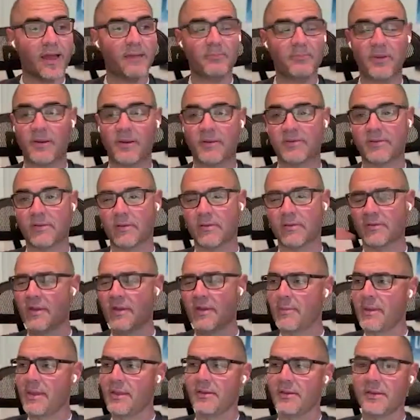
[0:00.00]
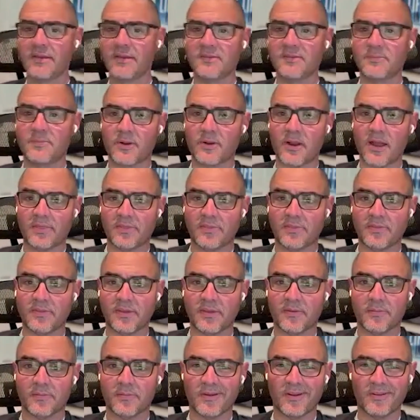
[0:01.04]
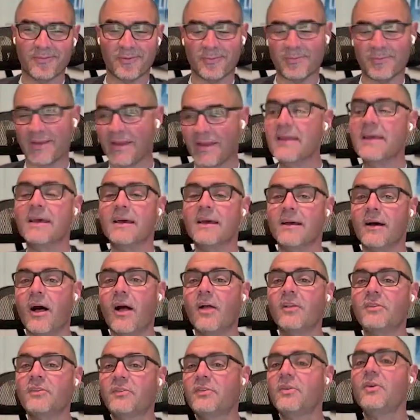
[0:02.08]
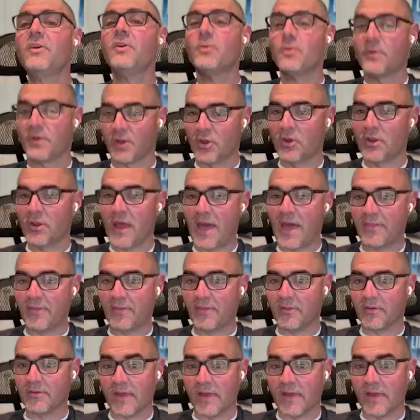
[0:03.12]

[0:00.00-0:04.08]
I had parents tell me all the time, man, your kid's a better athlete than you give him credit for. I'm like, I'll tell you what a good athlete